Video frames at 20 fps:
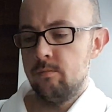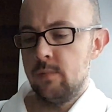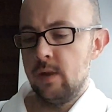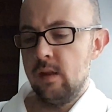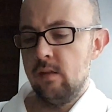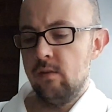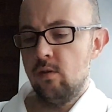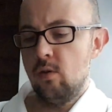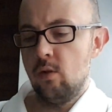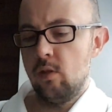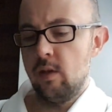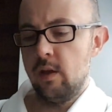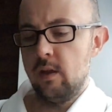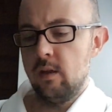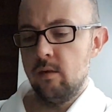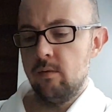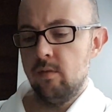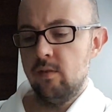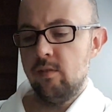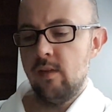it's got
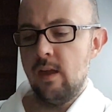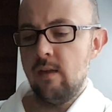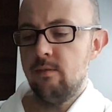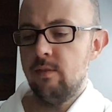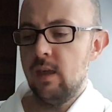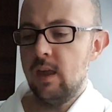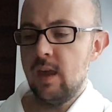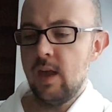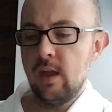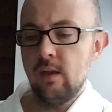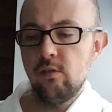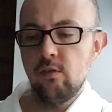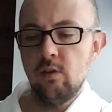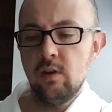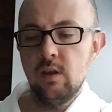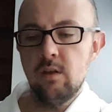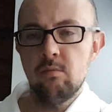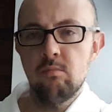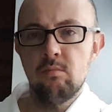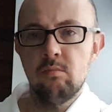like a safety catch
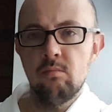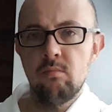on it.